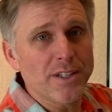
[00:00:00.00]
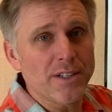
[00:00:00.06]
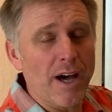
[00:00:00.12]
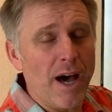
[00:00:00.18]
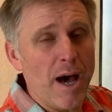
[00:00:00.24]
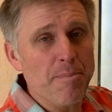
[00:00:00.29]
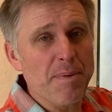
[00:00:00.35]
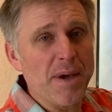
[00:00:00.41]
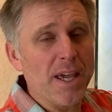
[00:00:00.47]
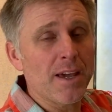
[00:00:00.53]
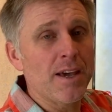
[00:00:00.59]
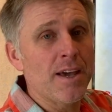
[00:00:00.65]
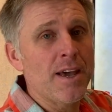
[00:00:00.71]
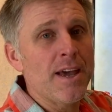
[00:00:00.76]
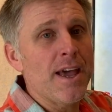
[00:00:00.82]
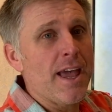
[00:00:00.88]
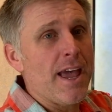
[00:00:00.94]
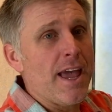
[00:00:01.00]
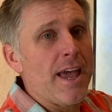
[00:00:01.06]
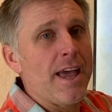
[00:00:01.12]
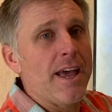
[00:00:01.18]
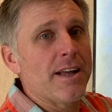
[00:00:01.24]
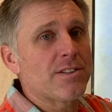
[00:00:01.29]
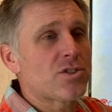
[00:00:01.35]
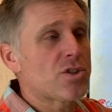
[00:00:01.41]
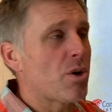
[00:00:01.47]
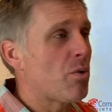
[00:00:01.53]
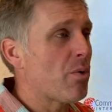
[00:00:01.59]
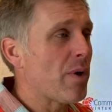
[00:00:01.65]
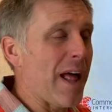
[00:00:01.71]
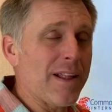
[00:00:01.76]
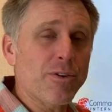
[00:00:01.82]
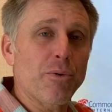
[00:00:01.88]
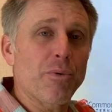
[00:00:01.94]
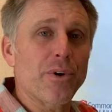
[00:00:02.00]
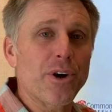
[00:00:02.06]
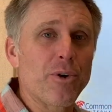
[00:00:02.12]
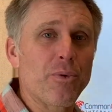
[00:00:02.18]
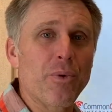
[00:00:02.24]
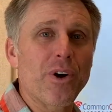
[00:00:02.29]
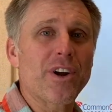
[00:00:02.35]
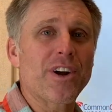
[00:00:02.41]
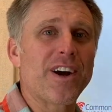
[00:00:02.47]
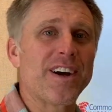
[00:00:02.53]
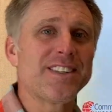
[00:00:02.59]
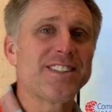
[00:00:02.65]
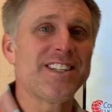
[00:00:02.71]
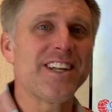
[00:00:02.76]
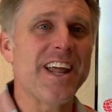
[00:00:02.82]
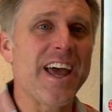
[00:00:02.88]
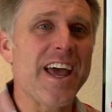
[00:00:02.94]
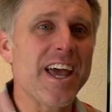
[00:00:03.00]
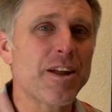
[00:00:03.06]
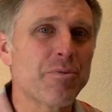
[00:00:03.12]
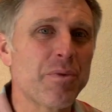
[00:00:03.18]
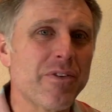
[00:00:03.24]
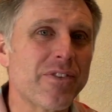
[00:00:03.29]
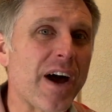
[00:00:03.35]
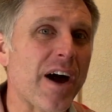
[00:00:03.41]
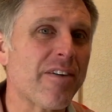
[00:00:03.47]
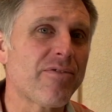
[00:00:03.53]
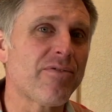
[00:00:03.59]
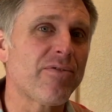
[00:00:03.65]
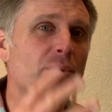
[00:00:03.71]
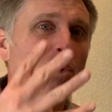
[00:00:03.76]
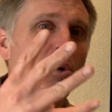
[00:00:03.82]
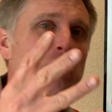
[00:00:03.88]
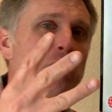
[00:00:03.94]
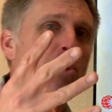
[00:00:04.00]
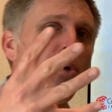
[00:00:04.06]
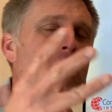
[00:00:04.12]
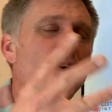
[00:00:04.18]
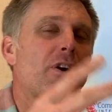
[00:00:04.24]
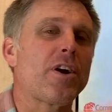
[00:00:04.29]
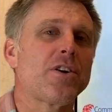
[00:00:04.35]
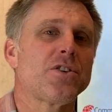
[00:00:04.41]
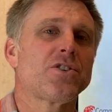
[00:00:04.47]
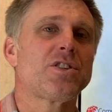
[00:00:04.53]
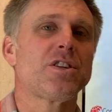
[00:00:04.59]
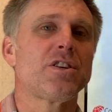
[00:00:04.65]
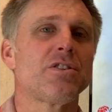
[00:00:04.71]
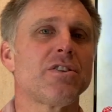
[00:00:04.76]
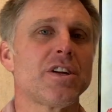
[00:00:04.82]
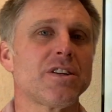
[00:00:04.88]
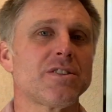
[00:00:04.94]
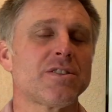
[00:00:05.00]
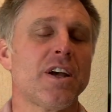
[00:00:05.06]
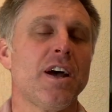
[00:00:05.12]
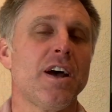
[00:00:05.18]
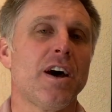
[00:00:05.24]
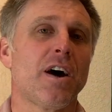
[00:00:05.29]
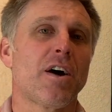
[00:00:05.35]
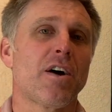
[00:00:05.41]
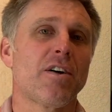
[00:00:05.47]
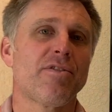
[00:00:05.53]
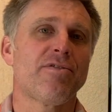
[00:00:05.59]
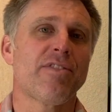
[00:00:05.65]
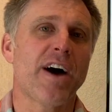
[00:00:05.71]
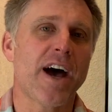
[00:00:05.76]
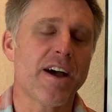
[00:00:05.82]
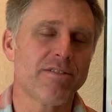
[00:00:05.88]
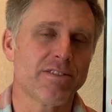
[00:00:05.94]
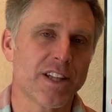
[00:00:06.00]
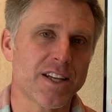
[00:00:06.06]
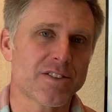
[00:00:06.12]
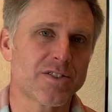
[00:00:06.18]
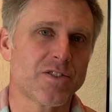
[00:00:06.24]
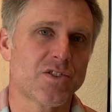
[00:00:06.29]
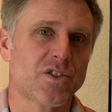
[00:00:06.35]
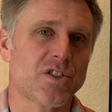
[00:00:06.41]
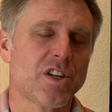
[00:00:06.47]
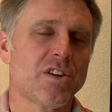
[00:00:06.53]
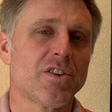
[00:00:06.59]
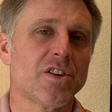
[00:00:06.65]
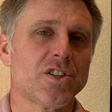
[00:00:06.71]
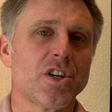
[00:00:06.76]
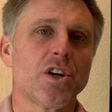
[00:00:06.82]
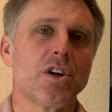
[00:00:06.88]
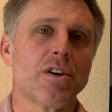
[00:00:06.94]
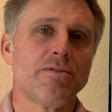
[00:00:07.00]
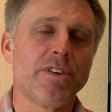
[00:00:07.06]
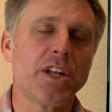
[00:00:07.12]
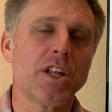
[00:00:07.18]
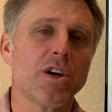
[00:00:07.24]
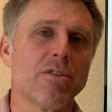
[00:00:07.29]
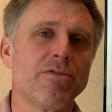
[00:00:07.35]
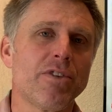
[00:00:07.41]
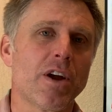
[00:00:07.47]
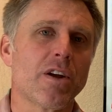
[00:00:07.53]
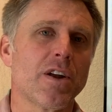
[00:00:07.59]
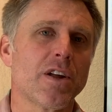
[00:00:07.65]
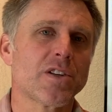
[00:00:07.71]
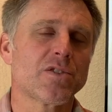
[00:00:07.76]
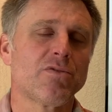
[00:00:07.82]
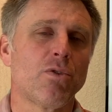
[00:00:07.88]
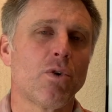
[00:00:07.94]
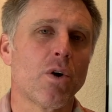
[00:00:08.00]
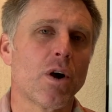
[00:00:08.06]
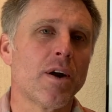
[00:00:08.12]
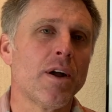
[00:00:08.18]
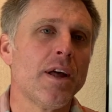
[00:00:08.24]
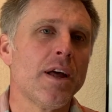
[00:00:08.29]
topic. And so that's what we're going to work on today. And we've got 4 more in our series, our 5-lesson series here at Video Viernes for